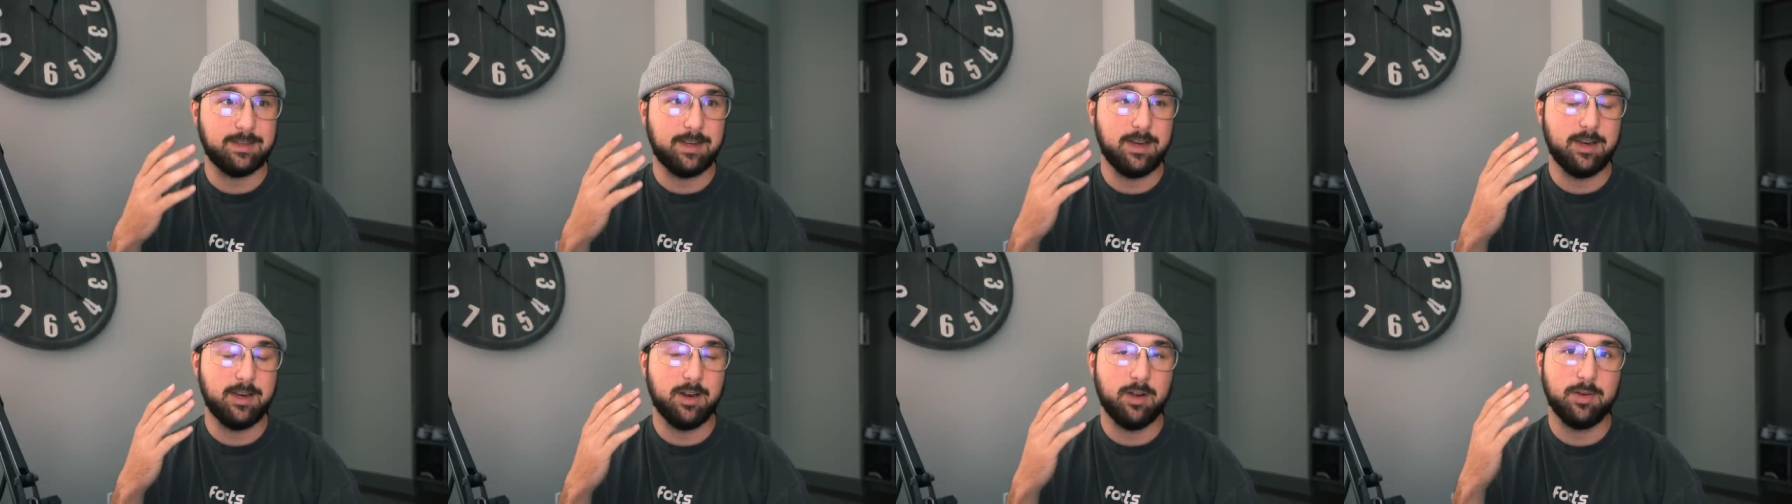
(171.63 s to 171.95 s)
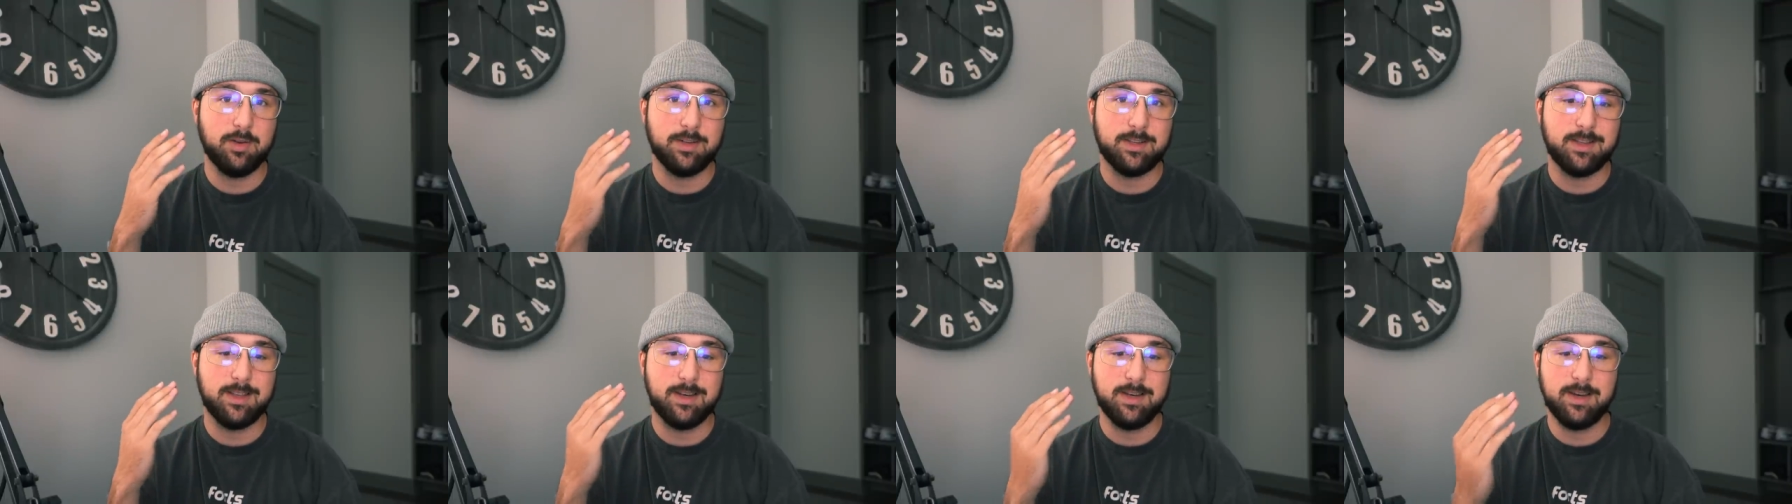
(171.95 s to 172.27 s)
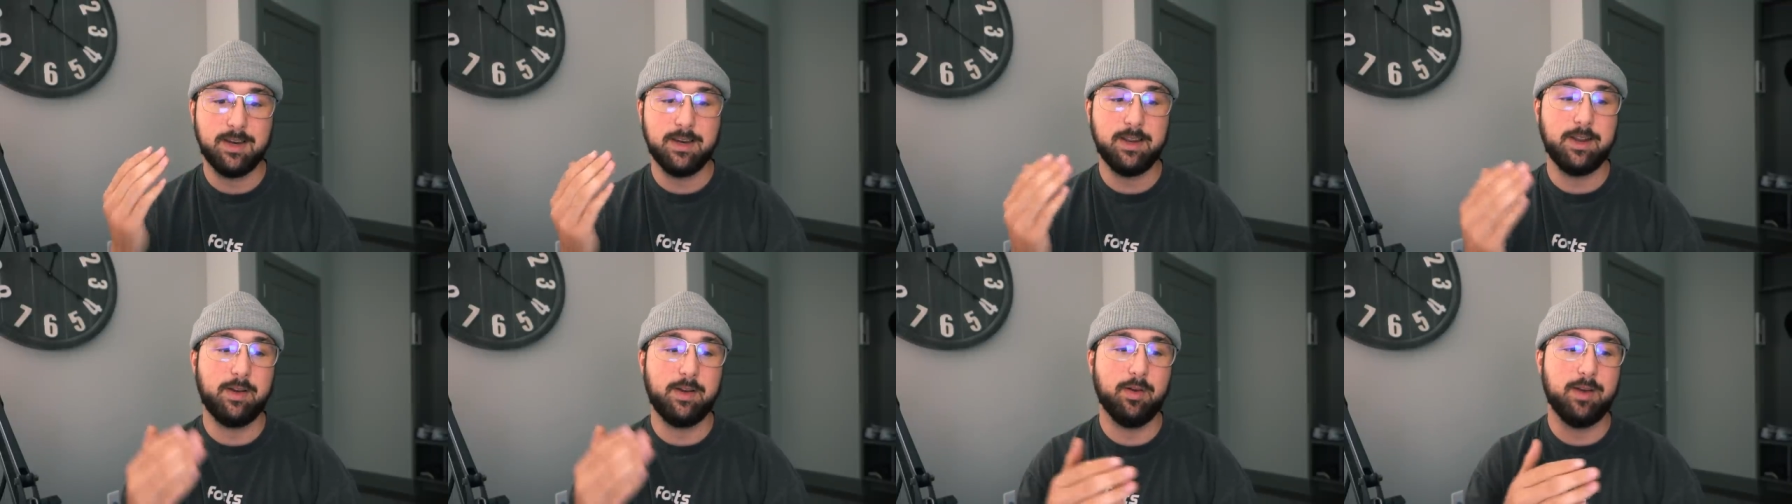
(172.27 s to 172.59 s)
He knows the
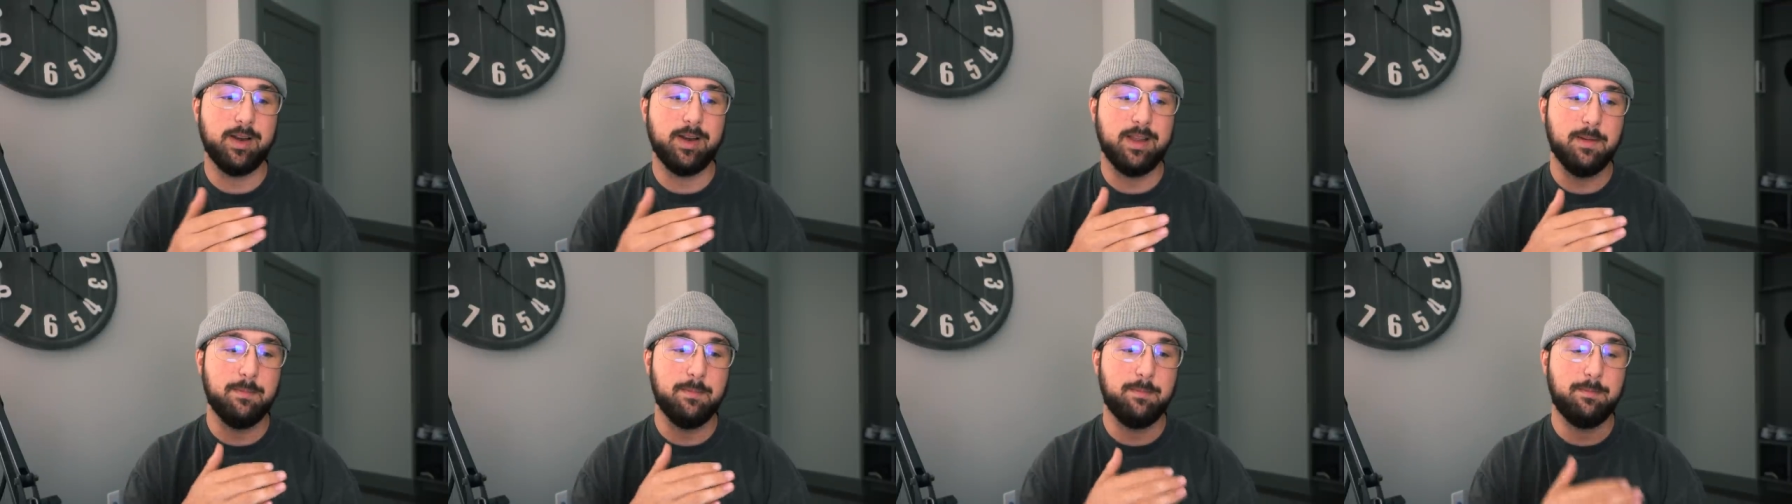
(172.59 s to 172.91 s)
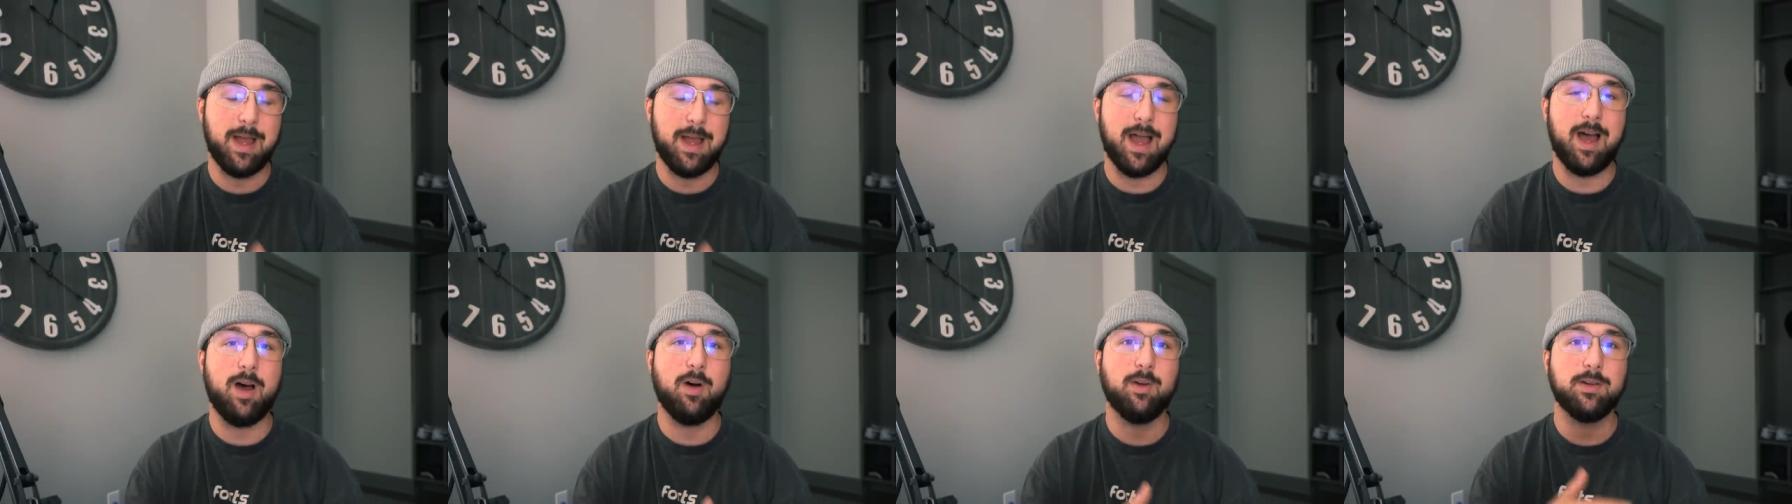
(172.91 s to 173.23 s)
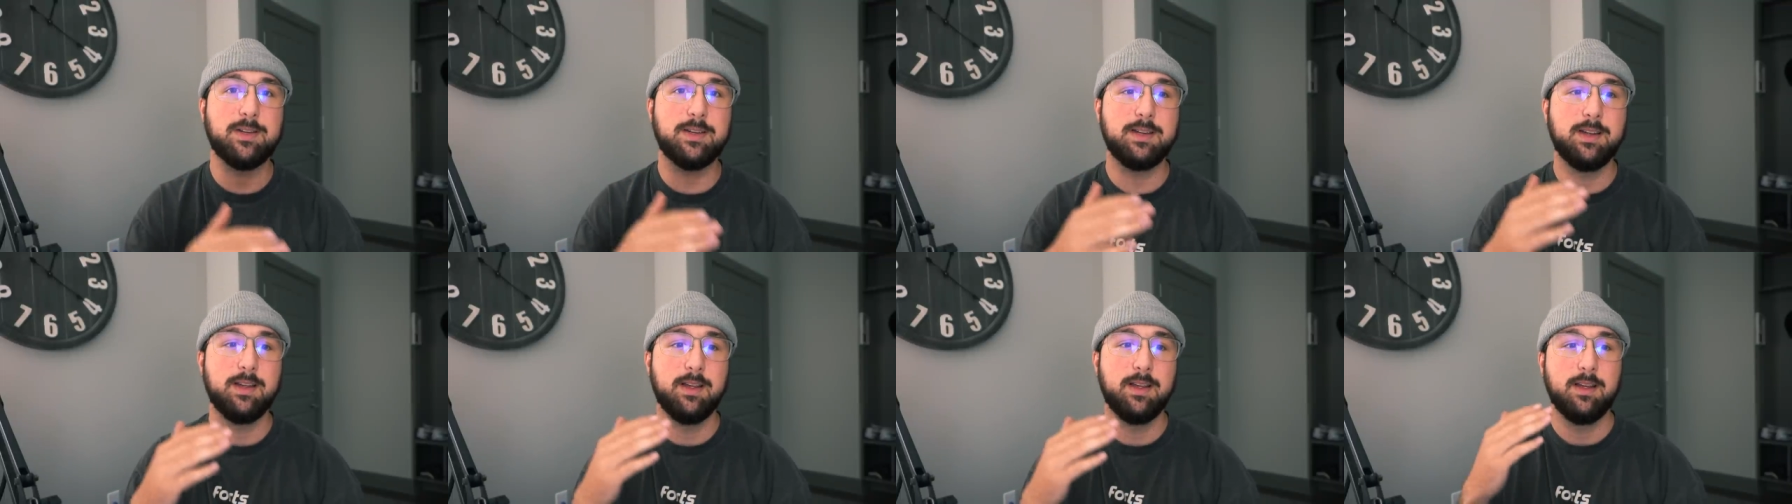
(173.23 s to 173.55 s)
nitty gritty
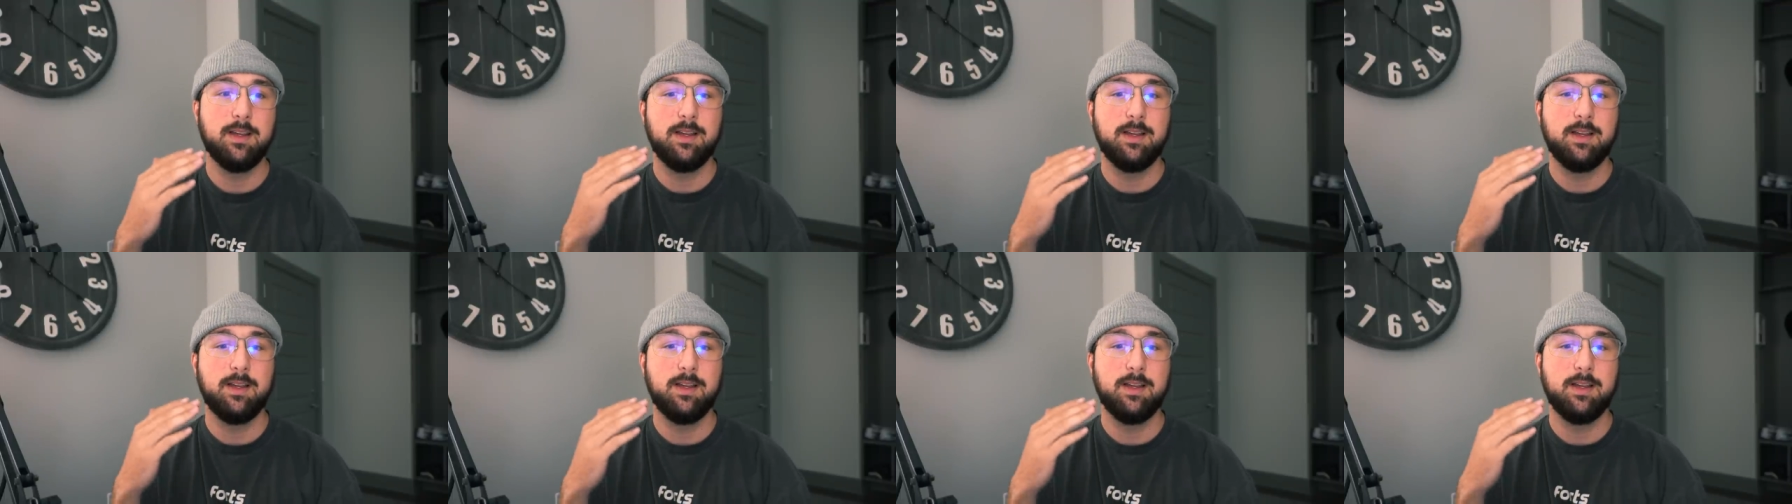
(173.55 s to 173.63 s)
about